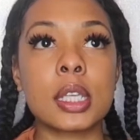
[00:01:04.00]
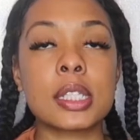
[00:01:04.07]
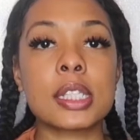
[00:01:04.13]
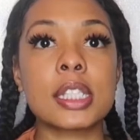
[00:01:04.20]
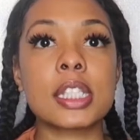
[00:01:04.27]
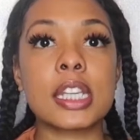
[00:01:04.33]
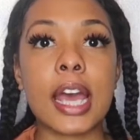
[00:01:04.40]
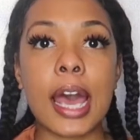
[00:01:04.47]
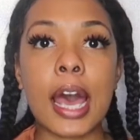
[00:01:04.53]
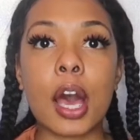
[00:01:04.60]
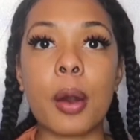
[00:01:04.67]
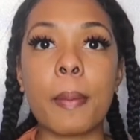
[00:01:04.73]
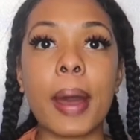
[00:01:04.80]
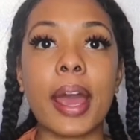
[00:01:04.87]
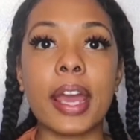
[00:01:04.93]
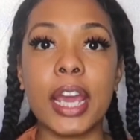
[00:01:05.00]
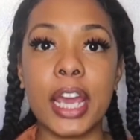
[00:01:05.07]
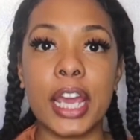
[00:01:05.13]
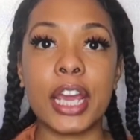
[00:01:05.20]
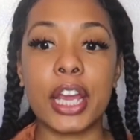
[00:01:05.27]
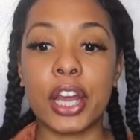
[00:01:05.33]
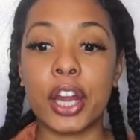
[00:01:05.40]
style my
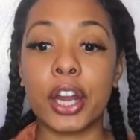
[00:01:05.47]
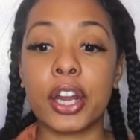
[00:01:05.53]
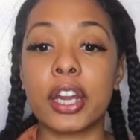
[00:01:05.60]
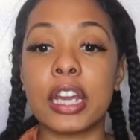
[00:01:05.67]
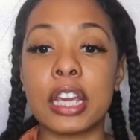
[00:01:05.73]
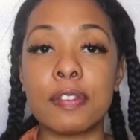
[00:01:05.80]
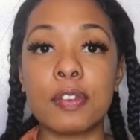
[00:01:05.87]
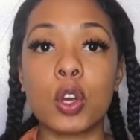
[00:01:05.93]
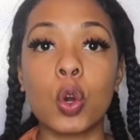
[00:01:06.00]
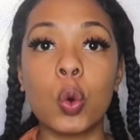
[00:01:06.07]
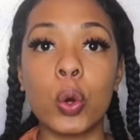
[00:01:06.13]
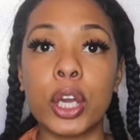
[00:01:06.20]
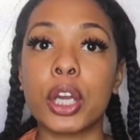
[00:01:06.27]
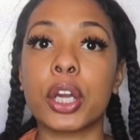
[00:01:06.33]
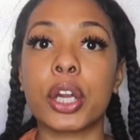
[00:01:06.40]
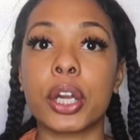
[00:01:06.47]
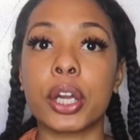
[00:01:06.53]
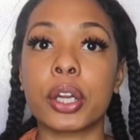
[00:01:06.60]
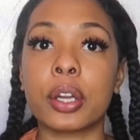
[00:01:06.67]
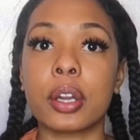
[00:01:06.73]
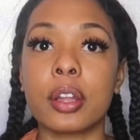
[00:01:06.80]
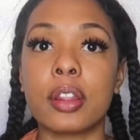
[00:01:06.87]
hair even
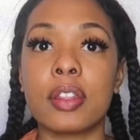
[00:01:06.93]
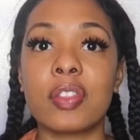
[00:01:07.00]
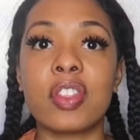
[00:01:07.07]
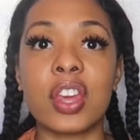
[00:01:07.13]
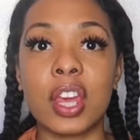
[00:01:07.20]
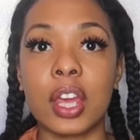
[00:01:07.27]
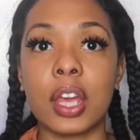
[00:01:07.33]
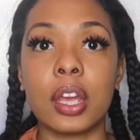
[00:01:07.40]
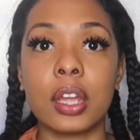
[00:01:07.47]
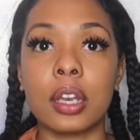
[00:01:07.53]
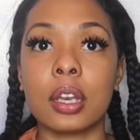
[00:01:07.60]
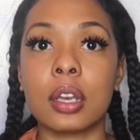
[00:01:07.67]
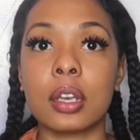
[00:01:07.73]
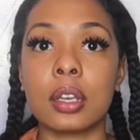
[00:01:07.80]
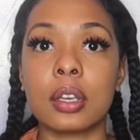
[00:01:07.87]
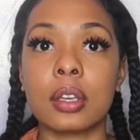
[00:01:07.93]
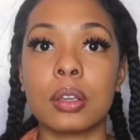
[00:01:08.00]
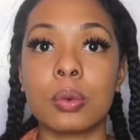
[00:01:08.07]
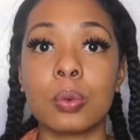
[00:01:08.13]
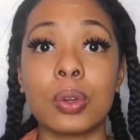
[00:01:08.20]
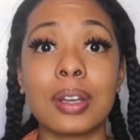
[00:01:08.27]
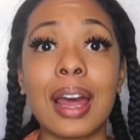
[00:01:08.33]
quicker than,
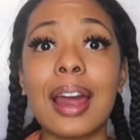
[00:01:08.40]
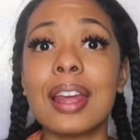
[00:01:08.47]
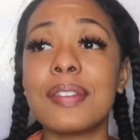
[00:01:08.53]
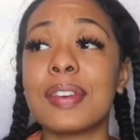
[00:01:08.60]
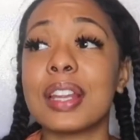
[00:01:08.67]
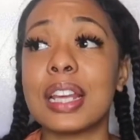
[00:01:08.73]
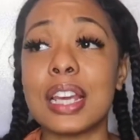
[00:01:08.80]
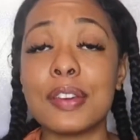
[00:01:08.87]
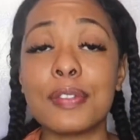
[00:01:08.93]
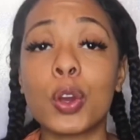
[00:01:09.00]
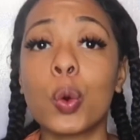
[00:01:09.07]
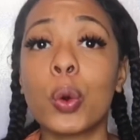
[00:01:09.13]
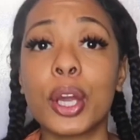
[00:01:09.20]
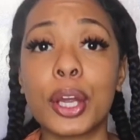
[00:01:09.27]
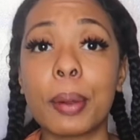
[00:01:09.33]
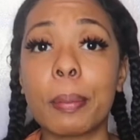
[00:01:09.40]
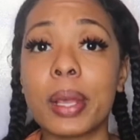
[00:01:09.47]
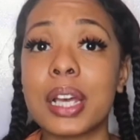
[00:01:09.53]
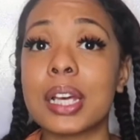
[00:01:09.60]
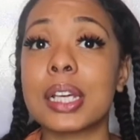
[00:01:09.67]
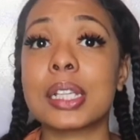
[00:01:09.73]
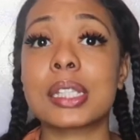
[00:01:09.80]
well, not even quicker,
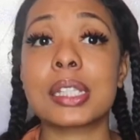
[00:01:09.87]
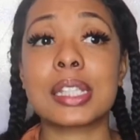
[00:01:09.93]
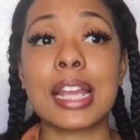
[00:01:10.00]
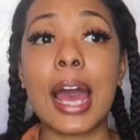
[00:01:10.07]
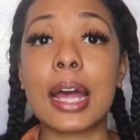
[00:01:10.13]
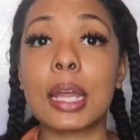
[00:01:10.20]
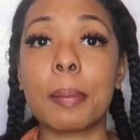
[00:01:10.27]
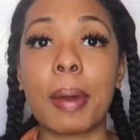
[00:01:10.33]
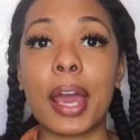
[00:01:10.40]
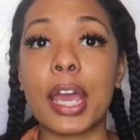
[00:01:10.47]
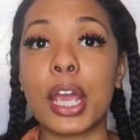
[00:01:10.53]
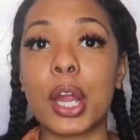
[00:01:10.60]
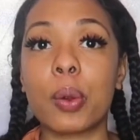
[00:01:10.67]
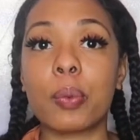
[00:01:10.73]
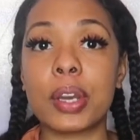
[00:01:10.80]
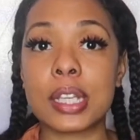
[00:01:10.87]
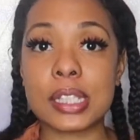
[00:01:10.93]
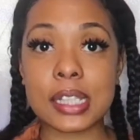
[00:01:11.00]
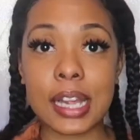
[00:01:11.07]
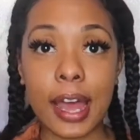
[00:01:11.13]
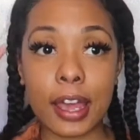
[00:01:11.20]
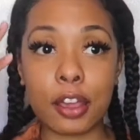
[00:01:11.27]
because styling my hair when it's
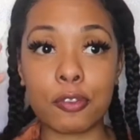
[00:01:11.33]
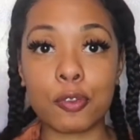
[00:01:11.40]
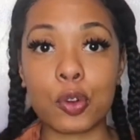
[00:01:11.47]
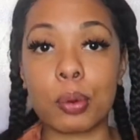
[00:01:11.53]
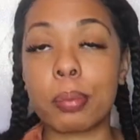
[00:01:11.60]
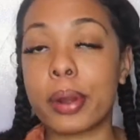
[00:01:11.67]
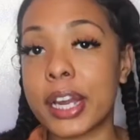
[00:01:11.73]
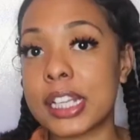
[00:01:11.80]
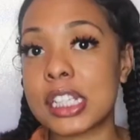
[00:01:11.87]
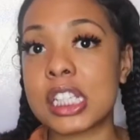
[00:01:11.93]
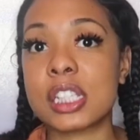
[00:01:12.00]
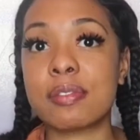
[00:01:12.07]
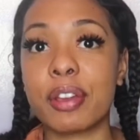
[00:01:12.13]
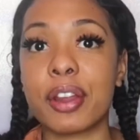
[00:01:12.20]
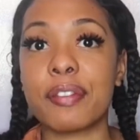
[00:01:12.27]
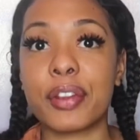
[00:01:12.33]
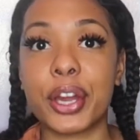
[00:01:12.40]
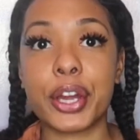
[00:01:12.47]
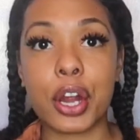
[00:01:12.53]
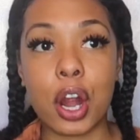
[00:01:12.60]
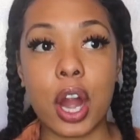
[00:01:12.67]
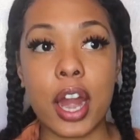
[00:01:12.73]
not in 4 braids is
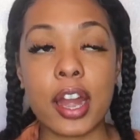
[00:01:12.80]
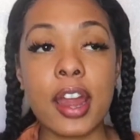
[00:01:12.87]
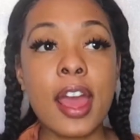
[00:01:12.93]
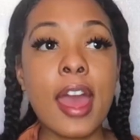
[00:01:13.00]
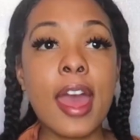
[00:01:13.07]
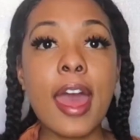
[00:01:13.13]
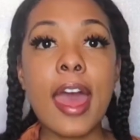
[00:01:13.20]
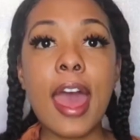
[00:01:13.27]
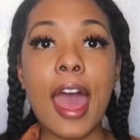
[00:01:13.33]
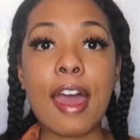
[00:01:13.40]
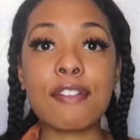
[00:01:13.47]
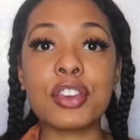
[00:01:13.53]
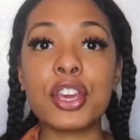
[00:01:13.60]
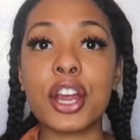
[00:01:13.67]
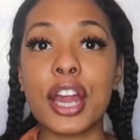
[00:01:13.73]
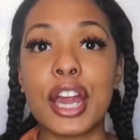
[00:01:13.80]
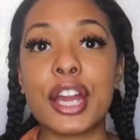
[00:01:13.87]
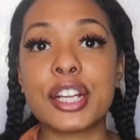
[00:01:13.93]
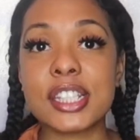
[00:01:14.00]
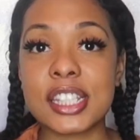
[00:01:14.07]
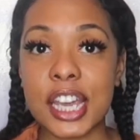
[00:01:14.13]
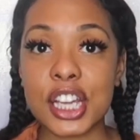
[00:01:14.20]
very hard. Having your
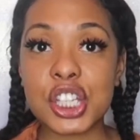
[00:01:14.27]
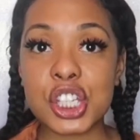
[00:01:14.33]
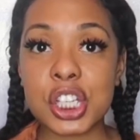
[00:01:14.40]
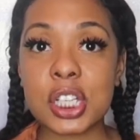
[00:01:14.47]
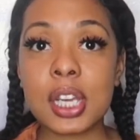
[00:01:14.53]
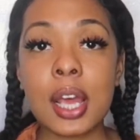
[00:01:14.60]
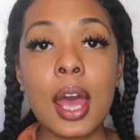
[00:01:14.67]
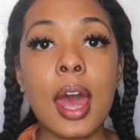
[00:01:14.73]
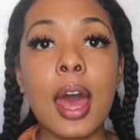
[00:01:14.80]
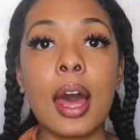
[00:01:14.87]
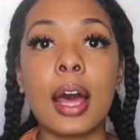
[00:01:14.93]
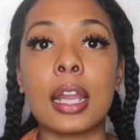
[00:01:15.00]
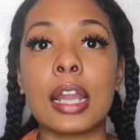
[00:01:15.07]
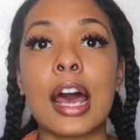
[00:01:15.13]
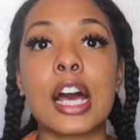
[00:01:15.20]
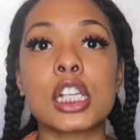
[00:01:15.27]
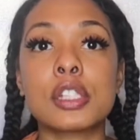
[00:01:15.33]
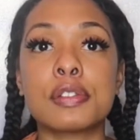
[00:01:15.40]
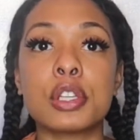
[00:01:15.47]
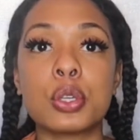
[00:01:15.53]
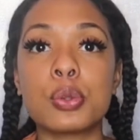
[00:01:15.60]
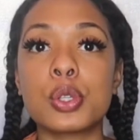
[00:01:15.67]
hair sectioned allows
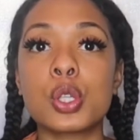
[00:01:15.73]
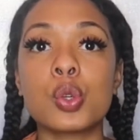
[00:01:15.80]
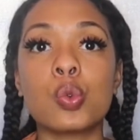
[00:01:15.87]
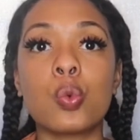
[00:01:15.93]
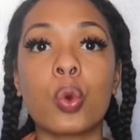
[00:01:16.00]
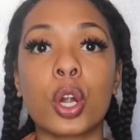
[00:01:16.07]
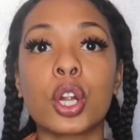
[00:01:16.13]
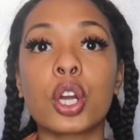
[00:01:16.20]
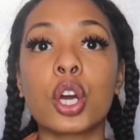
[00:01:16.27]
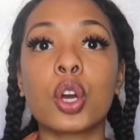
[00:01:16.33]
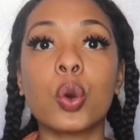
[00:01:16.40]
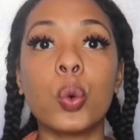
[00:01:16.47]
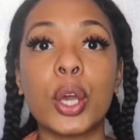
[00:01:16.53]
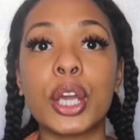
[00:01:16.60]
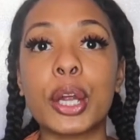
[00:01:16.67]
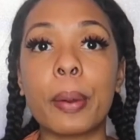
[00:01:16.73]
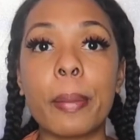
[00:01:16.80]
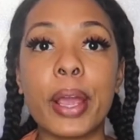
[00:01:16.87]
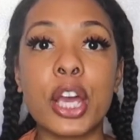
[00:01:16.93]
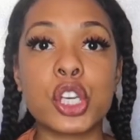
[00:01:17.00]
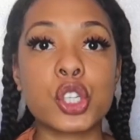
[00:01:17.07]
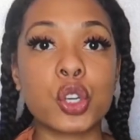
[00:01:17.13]
for you to work quicker
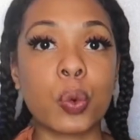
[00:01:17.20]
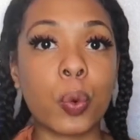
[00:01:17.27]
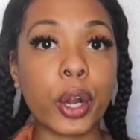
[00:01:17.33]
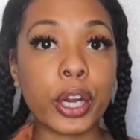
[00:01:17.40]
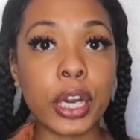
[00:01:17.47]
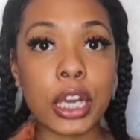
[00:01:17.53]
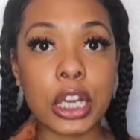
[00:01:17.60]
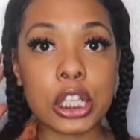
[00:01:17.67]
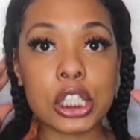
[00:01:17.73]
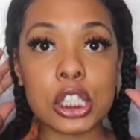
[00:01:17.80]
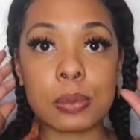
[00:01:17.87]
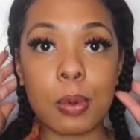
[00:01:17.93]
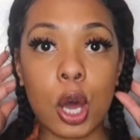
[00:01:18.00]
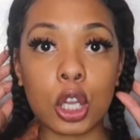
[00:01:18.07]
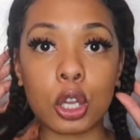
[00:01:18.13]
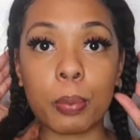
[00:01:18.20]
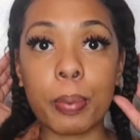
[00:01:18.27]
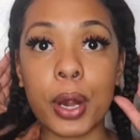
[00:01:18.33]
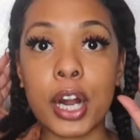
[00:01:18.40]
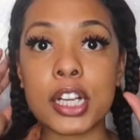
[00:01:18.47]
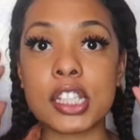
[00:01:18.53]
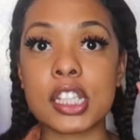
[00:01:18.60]
because you're working in smaller
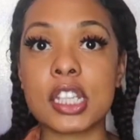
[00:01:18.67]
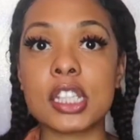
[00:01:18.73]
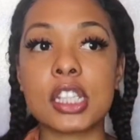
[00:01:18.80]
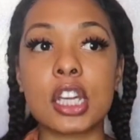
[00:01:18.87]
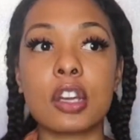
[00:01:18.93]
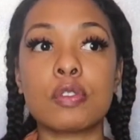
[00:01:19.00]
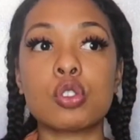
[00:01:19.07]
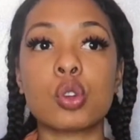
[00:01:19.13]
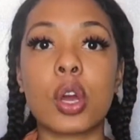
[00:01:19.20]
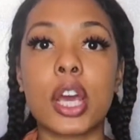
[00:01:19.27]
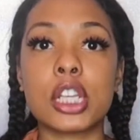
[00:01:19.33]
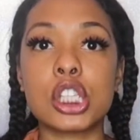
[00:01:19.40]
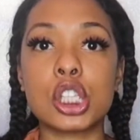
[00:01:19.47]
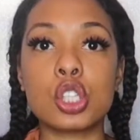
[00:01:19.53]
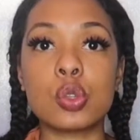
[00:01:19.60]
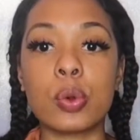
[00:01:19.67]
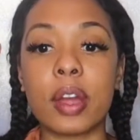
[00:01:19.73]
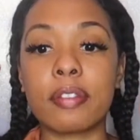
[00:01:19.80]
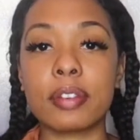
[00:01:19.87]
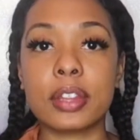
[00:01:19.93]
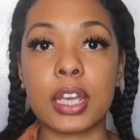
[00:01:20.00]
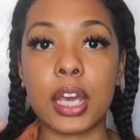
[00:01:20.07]
parts instead of trying to do
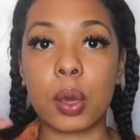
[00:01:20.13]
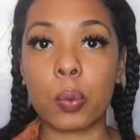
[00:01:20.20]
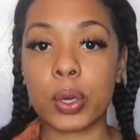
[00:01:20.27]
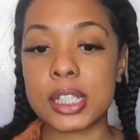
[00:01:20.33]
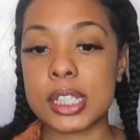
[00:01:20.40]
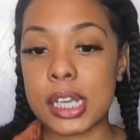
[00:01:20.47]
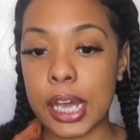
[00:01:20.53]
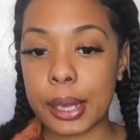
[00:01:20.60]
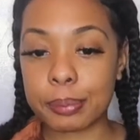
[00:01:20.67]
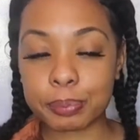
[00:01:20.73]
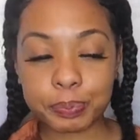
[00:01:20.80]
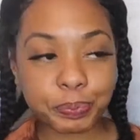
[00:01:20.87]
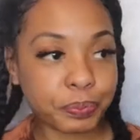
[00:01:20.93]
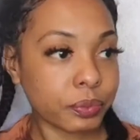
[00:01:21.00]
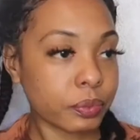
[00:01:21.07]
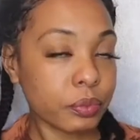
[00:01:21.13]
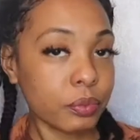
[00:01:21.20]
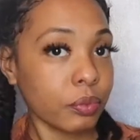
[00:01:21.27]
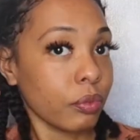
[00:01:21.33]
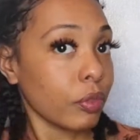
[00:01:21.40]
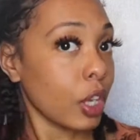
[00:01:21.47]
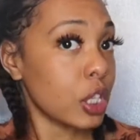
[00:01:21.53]
everything in one time.
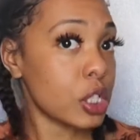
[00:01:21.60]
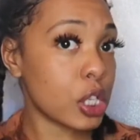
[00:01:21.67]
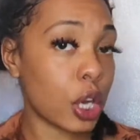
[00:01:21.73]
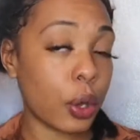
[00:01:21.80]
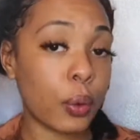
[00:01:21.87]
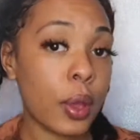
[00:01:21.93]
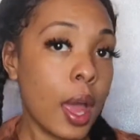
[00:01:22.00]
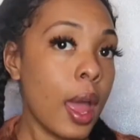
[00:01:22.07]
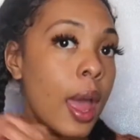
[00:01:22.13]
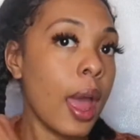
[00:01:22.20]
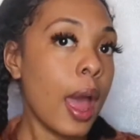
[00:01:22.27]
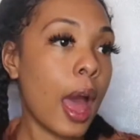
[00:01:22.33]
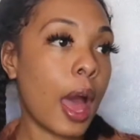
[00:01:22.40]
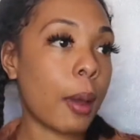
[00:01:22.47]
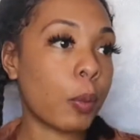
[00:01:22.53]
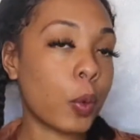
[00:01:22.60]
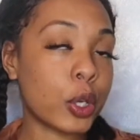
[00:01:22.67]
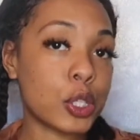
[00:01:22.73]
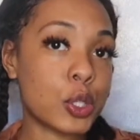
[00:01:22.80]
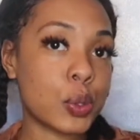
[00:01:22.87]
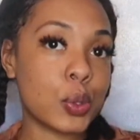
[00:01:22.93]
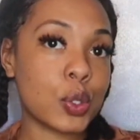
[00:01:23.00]
So I'm going
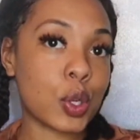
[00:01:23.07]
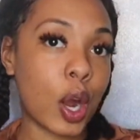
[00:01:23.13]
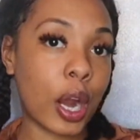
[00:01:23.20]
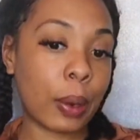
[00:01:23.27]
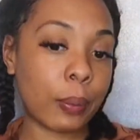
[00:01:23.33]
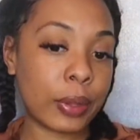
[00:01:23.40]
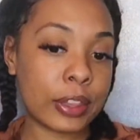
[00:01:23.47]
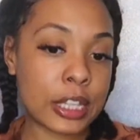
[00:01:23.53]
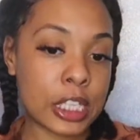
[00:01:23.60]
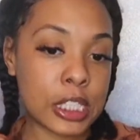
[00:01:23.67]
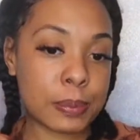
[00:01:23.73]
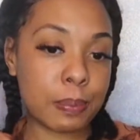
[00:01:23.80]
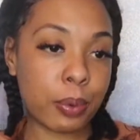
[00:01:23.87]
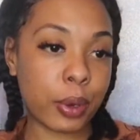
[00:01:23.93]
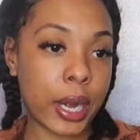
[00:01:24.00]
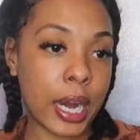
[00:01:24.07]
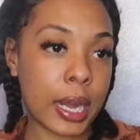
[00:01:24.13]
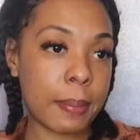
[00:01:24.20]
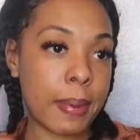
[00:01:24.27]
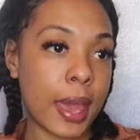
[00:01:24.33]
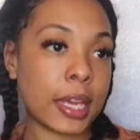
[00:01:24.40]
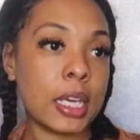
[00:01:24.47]
to start with this
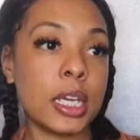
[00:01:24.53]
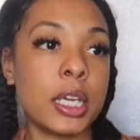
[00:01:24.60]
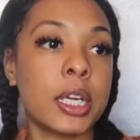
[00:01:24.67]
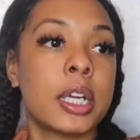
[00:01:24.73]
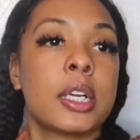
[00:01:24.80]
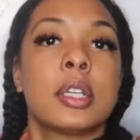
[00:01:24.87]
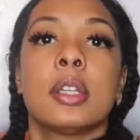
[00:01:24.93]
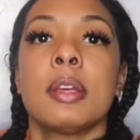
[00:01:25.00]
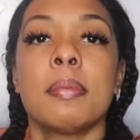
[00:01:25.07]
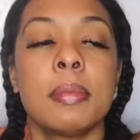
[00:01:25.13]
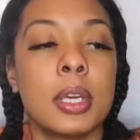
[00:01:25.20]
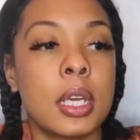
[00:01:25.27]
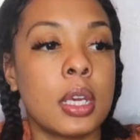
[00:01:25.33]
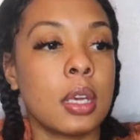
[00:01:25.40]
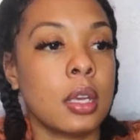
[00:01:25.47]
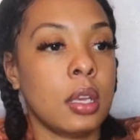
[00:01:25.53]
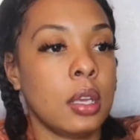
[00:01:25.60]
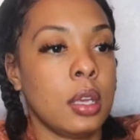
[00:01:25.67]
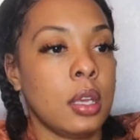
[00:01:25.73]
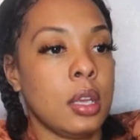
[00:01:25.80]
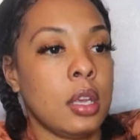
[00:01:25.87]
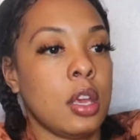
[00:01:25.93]
braid back here. Let me
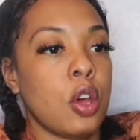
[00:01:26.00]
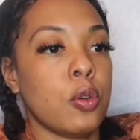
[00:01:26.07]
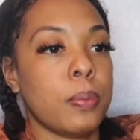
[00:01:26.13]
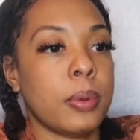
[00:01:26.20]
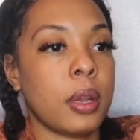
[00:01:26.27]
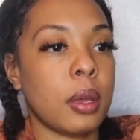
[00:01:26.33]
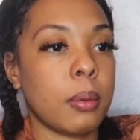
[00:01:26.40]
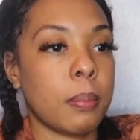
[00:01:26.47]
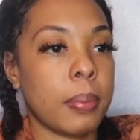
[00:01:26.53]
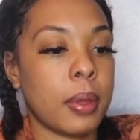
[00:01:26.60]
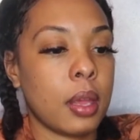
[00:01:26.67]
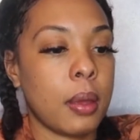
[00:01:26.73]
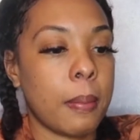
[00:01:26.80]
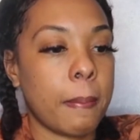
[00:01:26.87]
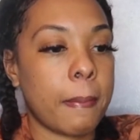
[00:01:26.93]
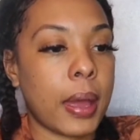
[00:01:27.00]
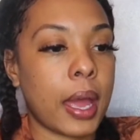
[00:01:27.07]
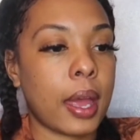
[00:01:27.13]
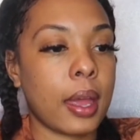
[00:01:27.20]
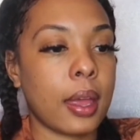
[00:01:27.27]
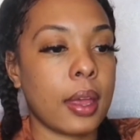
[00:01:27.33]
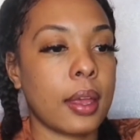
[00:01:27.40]
open up
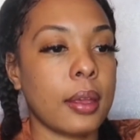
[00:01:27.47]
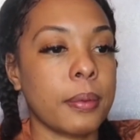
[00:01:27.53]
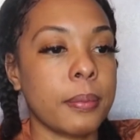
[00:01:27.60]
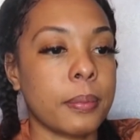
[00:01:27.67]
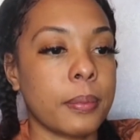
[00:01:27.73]
my